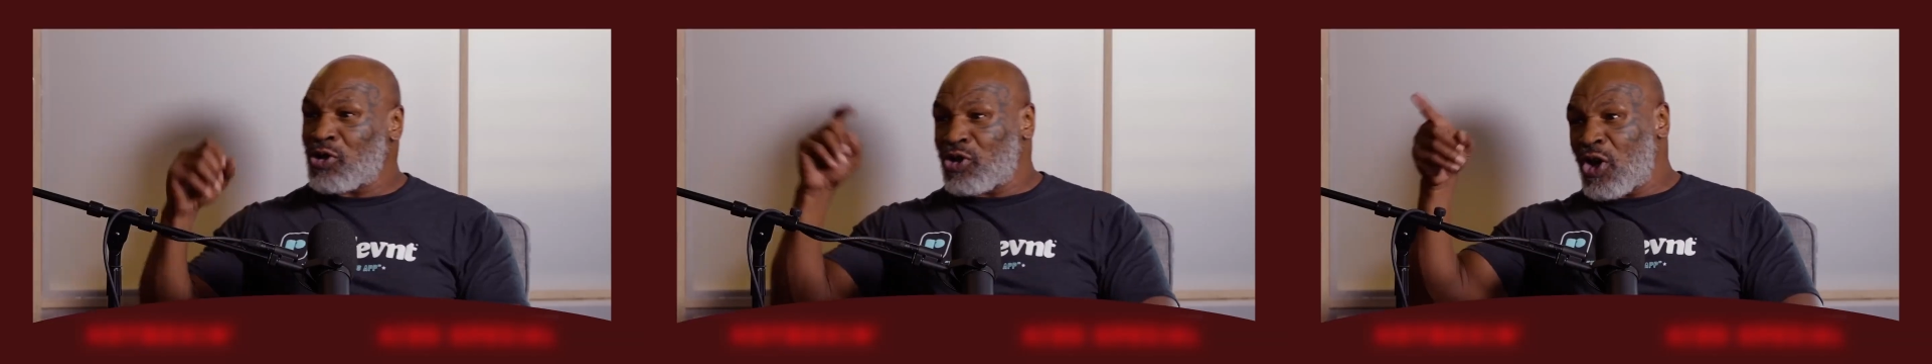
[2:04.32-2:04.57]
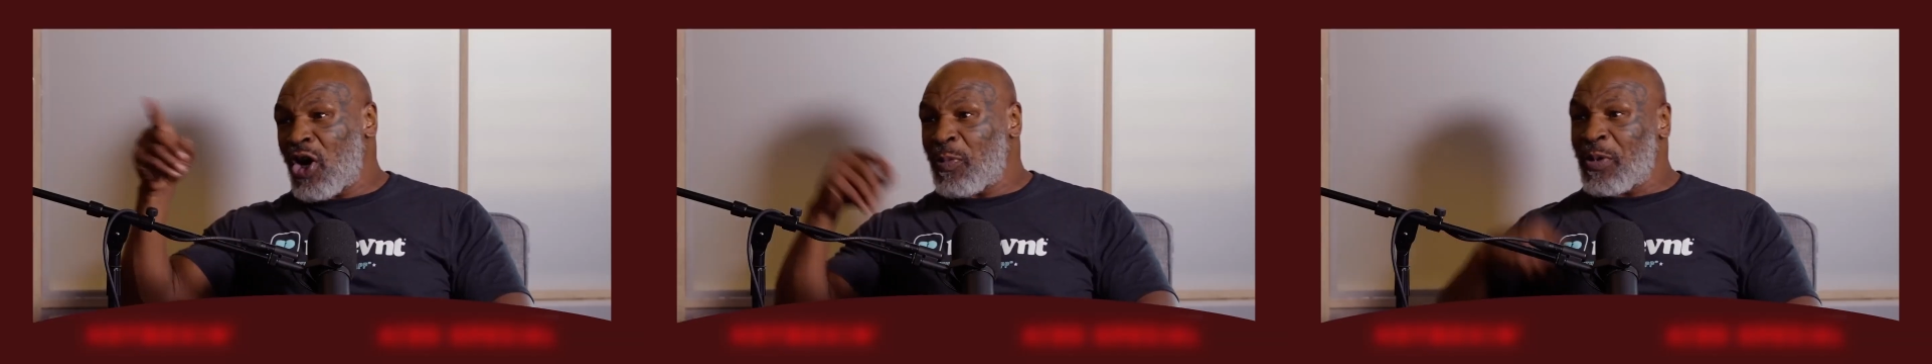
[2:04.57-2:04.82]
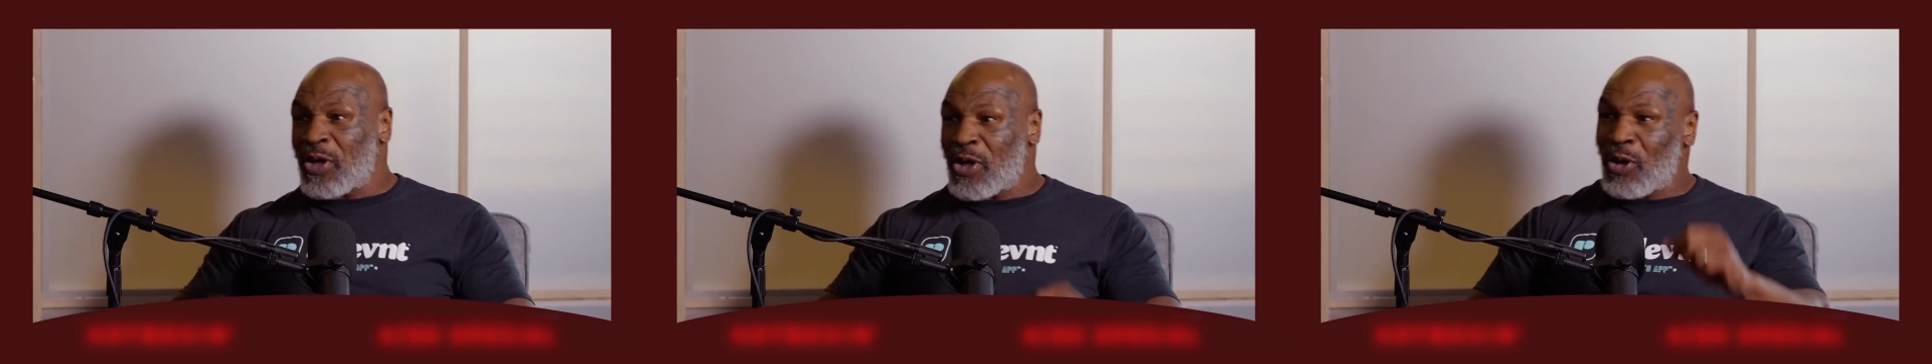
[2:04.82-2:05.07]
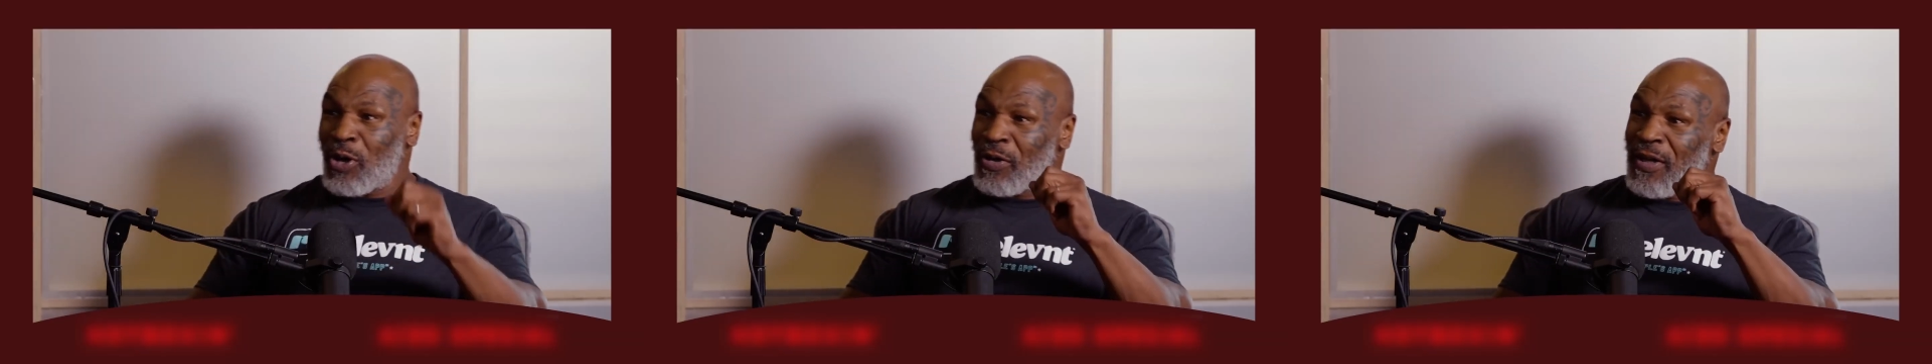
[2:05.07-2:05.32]
call John, we want
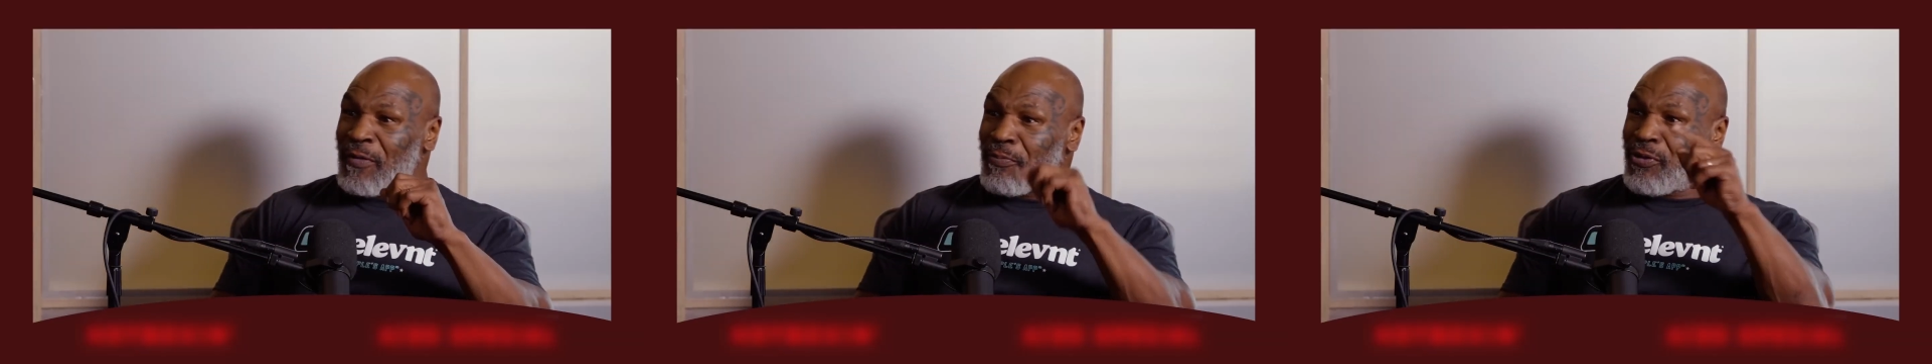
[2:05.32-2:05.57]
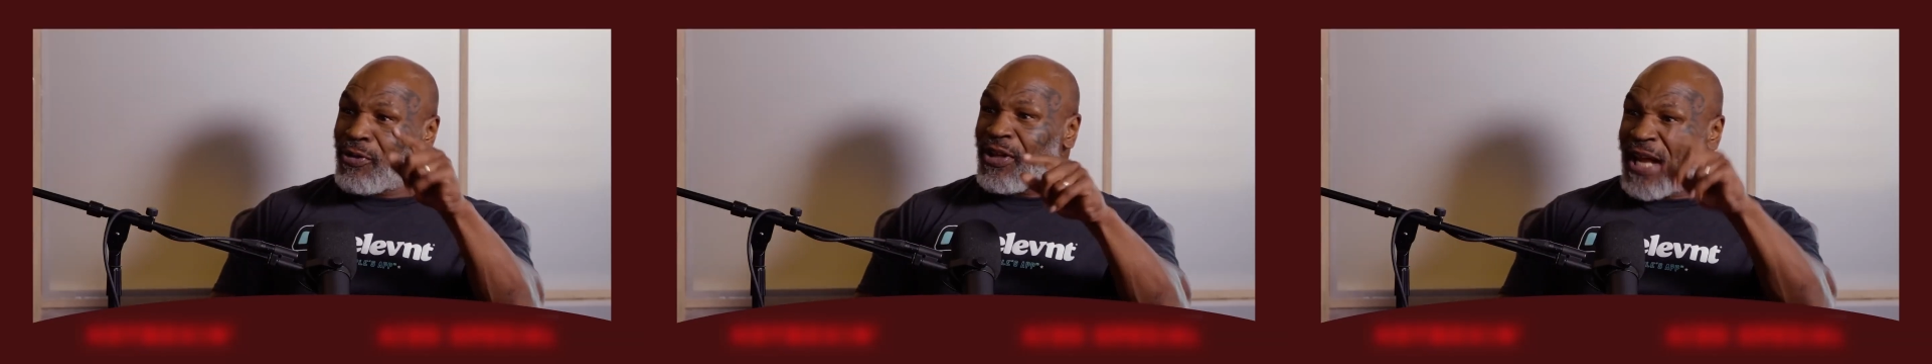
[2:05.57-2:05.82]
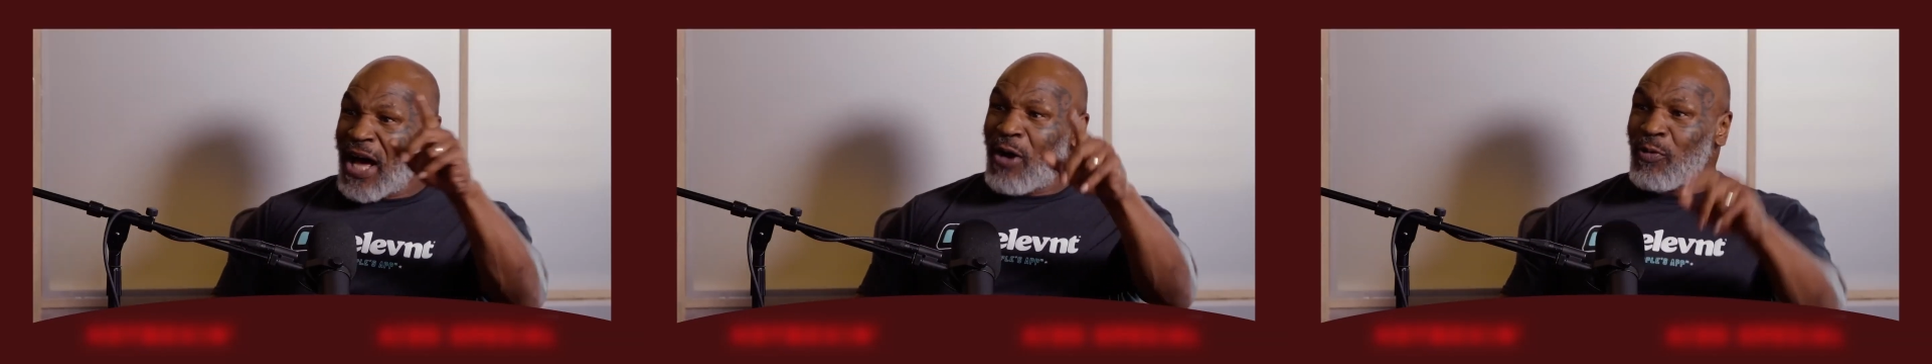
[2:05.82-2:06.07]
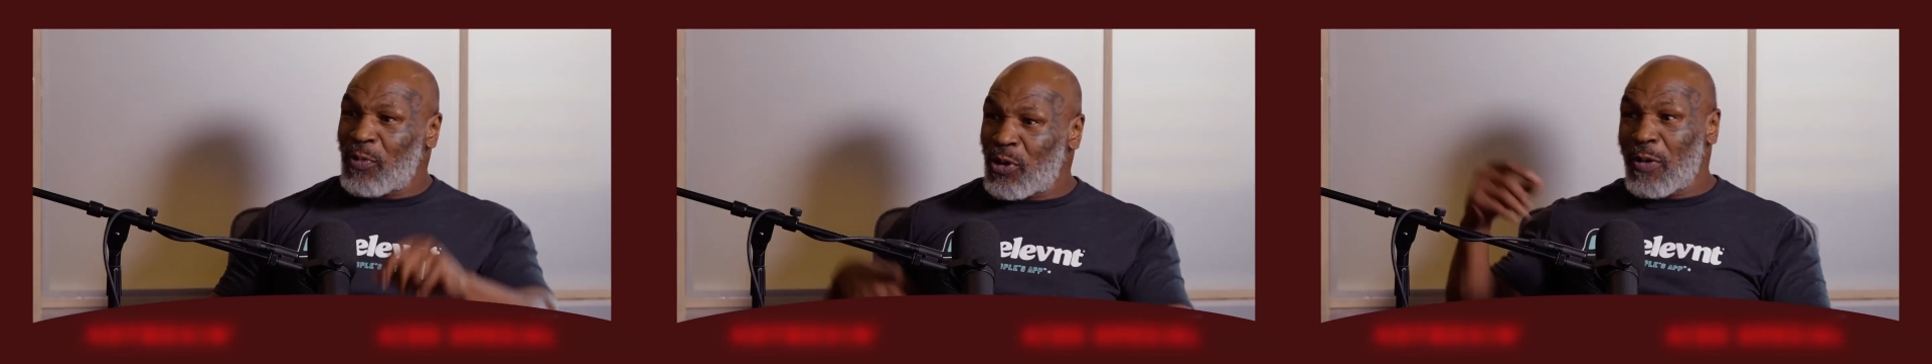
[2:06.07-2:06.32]
to call the prison
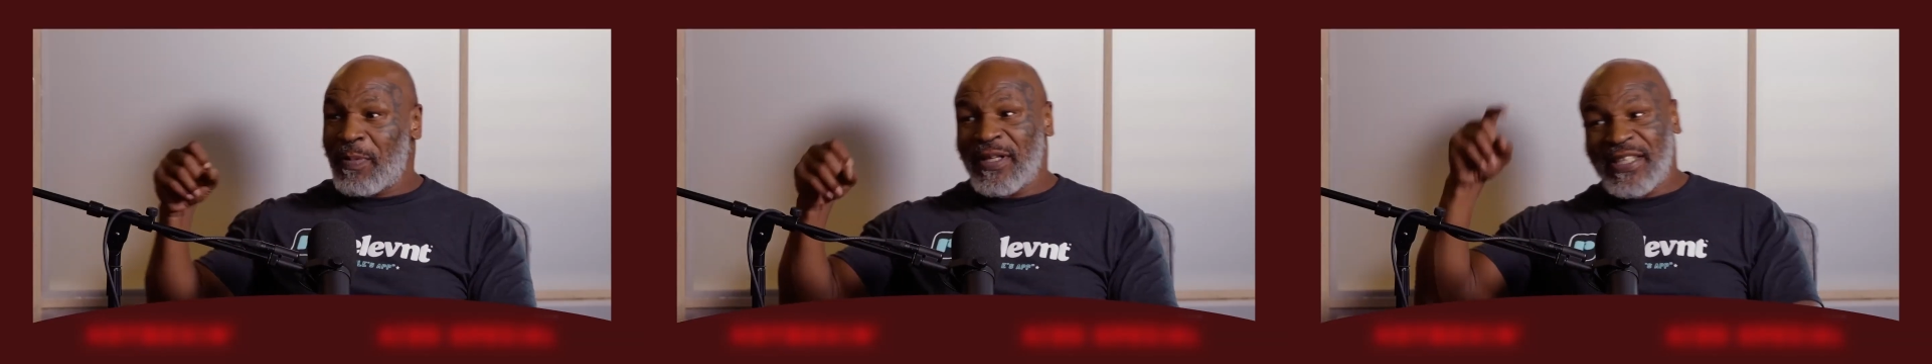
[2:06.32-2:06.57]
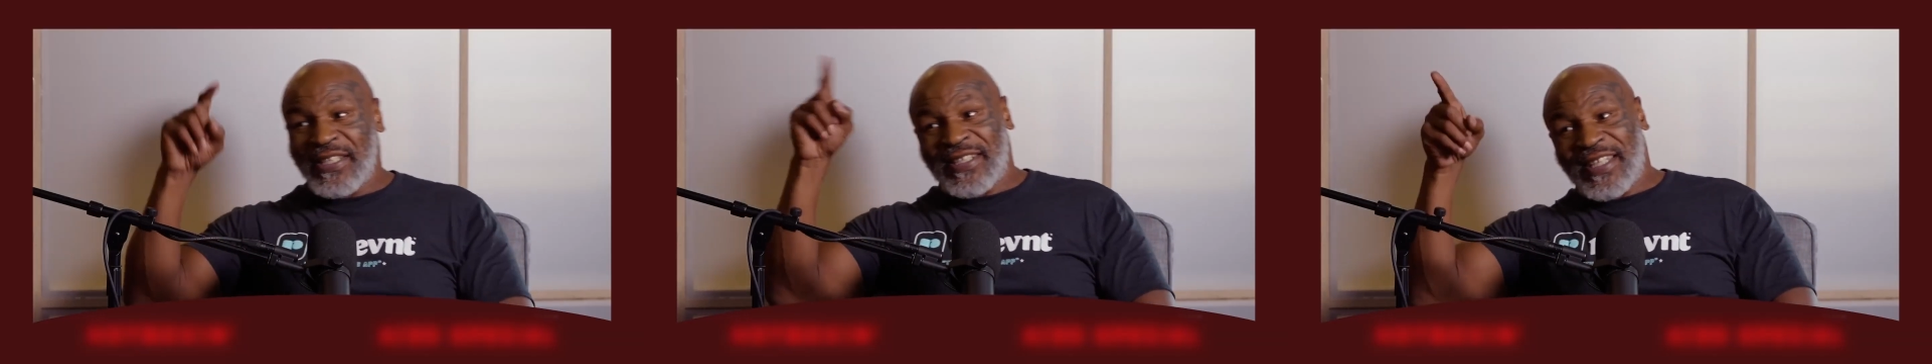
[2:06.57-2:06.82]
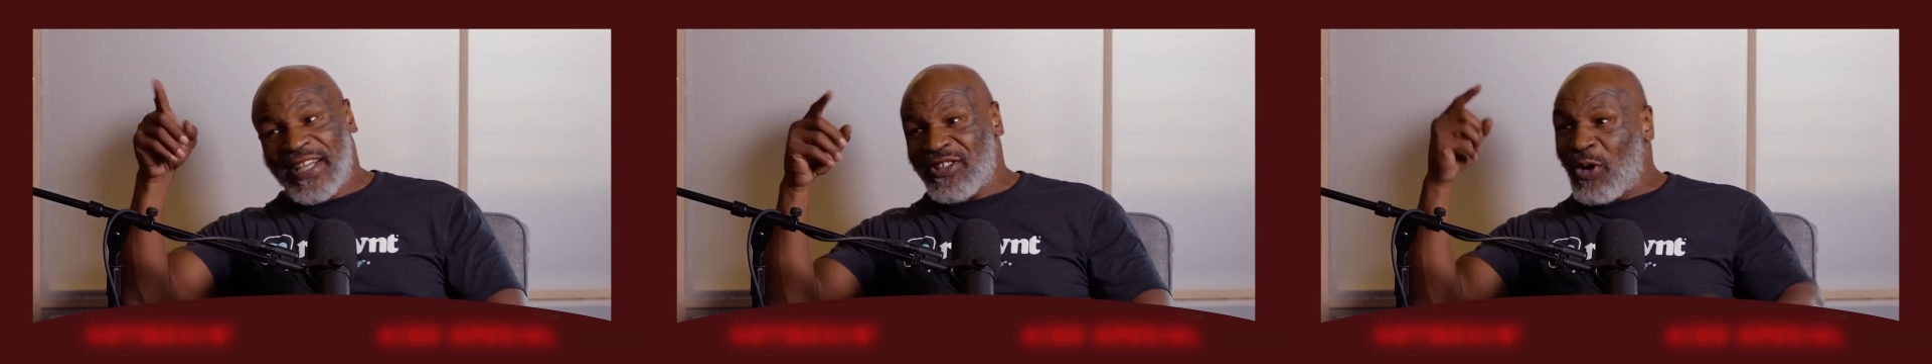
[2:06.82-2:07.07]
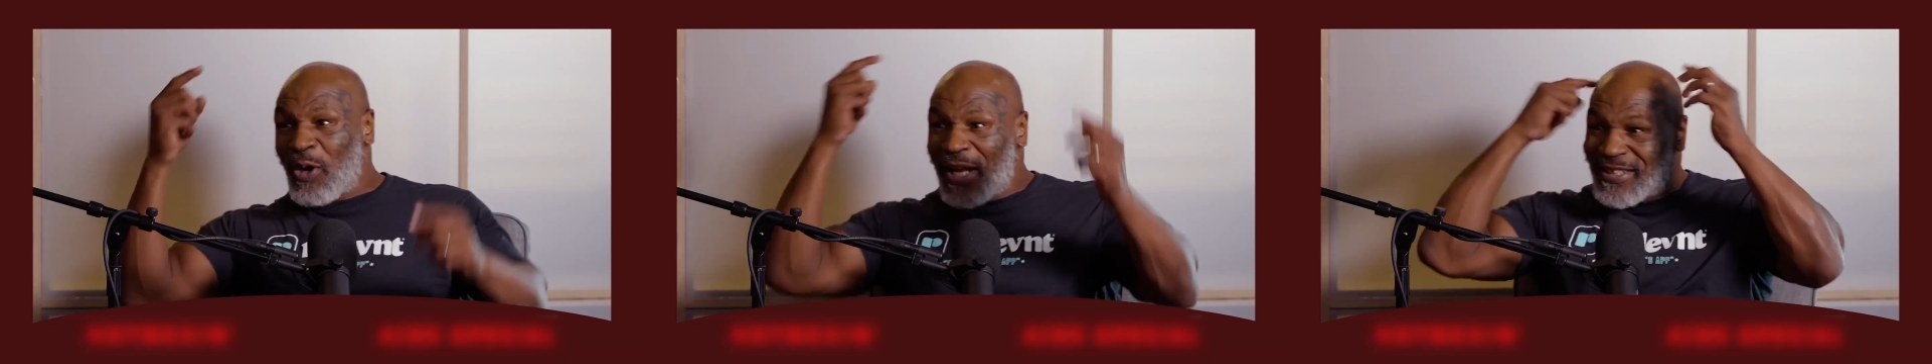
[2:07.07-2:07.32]
house, we want to call police
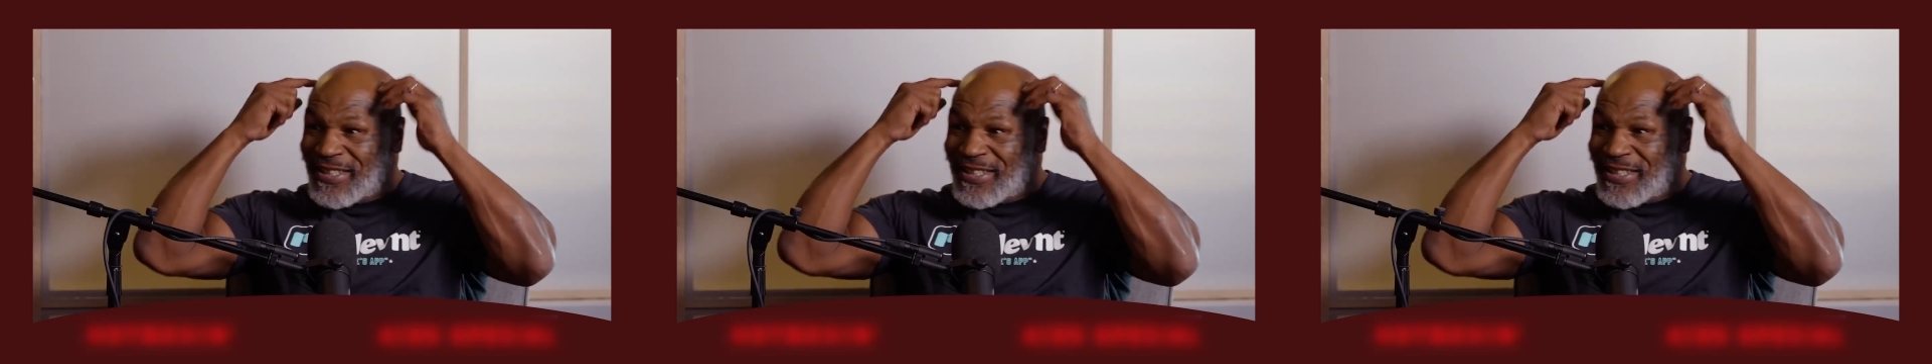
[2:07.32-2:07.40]
station. All